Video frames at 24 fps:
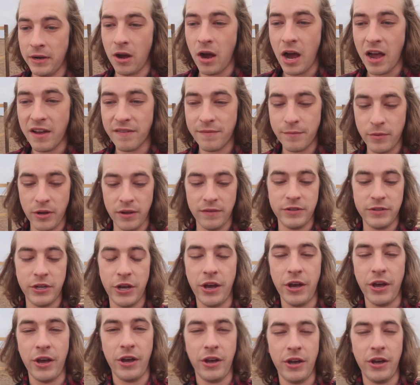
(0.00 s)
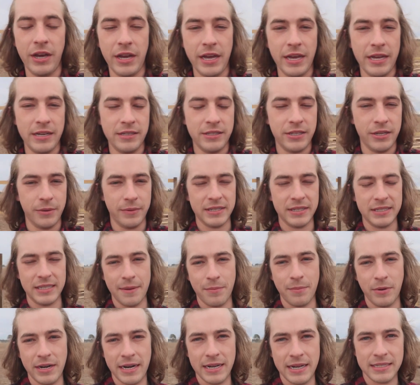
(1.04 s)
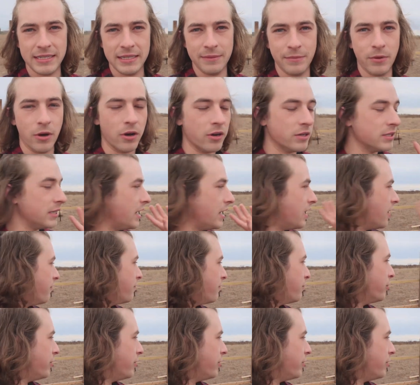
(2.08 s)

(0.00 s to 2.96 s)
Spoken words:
I've moved her into a separate nesting box and I've